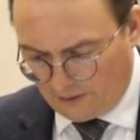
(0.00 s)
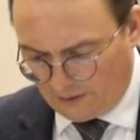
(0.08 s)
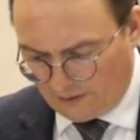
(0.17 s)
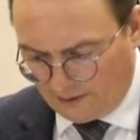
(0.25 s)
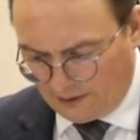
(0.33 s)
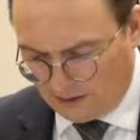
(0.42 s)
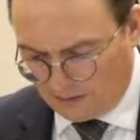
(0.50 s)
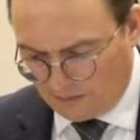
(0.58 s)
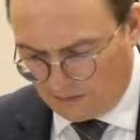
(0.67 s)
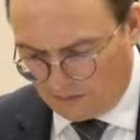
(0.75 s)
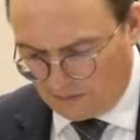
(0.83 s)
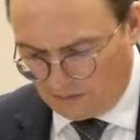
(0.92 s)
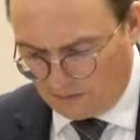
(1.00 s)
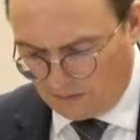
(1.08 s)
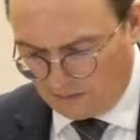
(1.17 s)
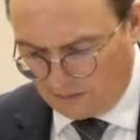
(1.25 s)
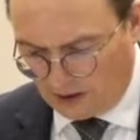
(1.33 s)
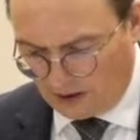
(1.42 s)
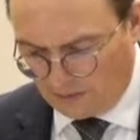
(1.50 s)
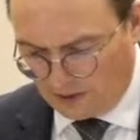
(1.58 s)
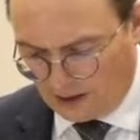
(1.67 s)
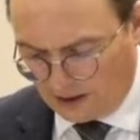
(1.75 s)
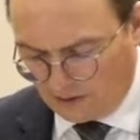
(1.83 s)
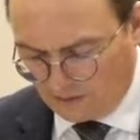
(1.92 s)
And we
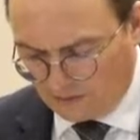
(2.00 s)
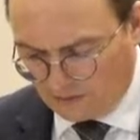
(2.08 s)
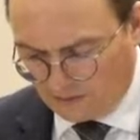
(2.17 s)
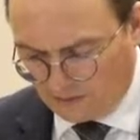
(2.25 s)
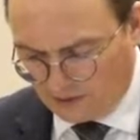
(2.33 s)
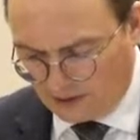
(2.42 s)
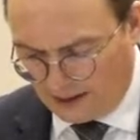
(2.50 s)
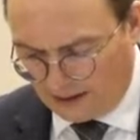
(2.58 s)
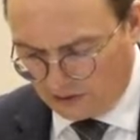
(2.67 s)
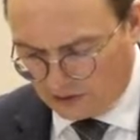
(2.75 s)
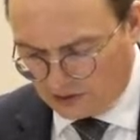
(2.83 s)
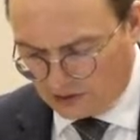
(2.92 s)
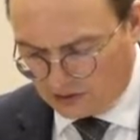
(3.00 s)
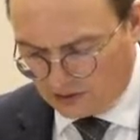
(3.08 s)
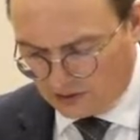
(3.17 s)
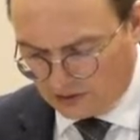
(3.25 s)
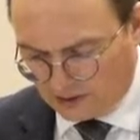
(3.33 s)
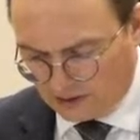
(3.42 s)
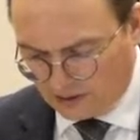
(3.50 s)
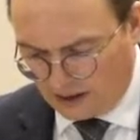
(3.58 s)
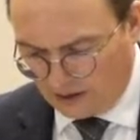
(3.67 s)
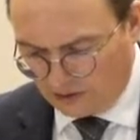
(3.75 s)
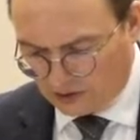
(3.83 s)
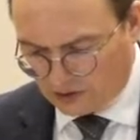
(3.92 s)
have elders
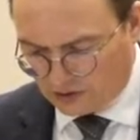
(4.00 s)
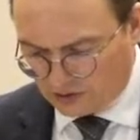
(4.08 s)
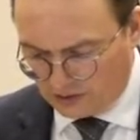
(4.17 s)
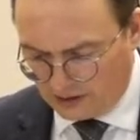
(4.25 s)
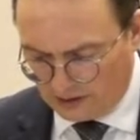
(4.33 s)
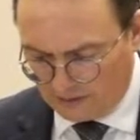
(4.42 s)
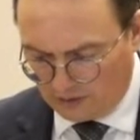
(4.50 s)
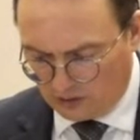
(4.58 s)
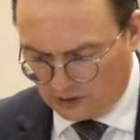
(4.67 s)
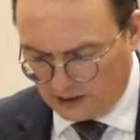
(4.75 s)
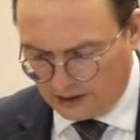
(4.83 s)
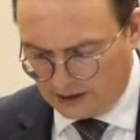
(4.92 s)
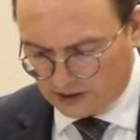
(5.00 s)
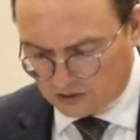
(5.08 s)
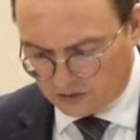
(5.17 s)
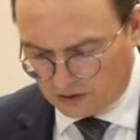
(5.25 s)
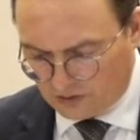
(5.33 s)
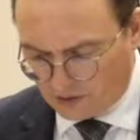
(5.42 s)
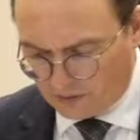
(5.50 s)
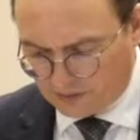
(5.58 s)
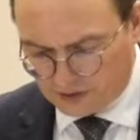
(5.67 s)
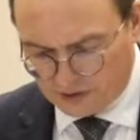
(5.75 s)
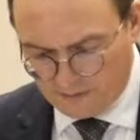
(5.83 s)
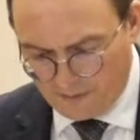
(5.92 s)
studying or leading study groups,